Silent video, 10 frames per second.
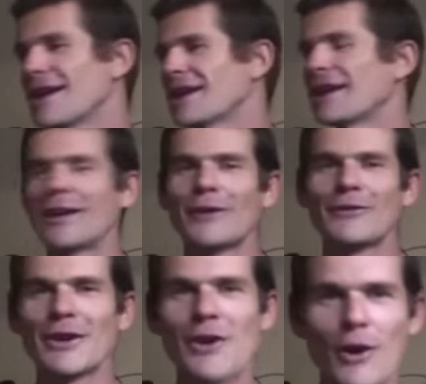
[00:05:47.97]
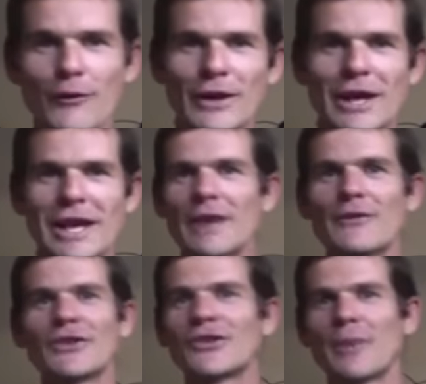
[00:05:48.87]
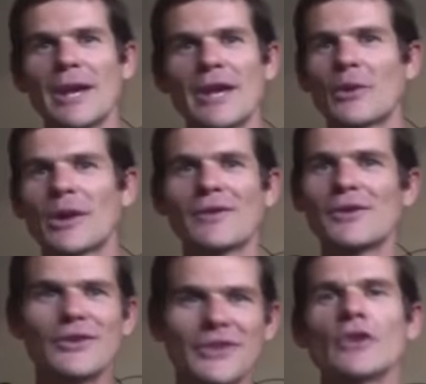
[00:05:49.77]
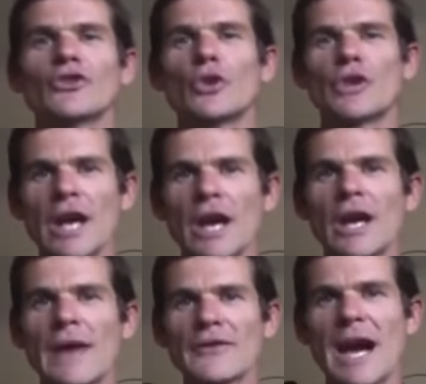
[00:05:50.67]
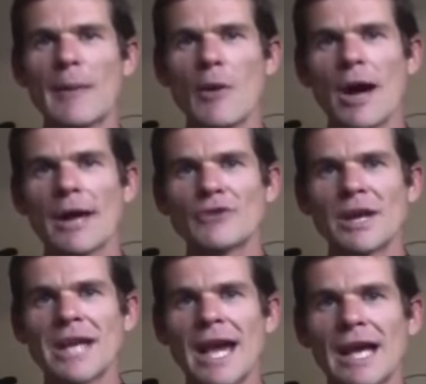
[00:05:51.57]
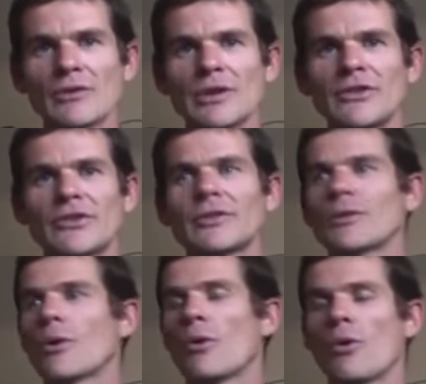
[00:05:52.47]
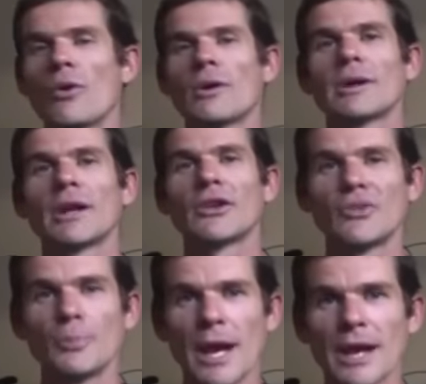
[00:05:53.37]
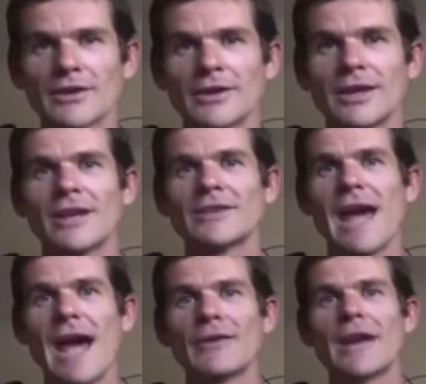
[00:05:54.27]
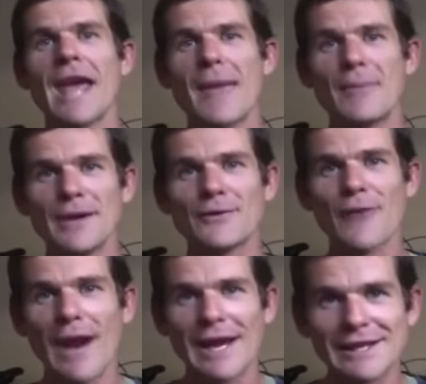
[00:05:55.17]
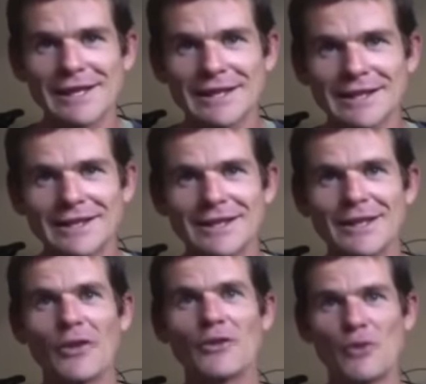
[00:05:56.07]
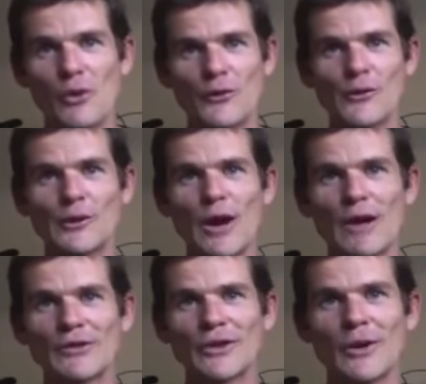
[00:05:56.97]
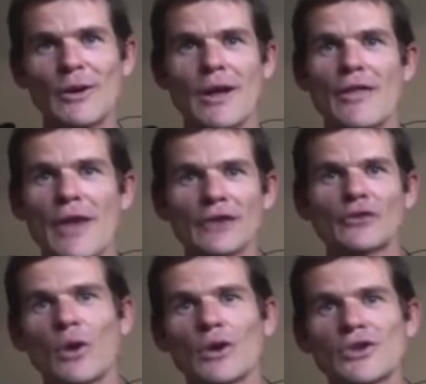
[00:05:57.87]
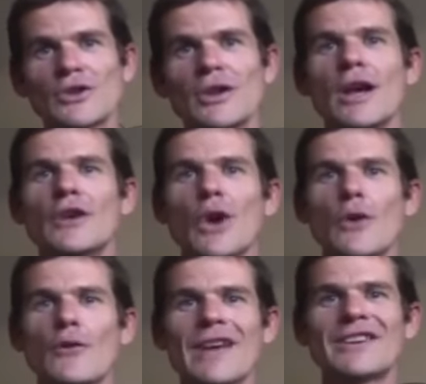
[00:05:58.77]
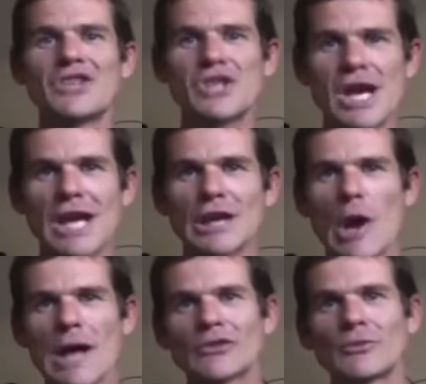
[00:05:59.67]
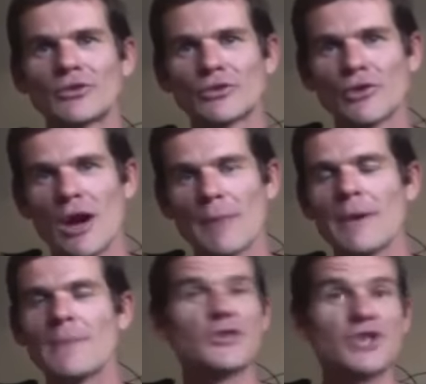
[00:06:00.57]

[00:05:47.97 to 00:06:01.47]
You can get off your coffee, you can get off your speed or whatever you're using. So get enough carbohydrate calories or expect to have an epic failure on the raw food lifestyle. Thanks for watching. Don't forget to share, like, subscribe.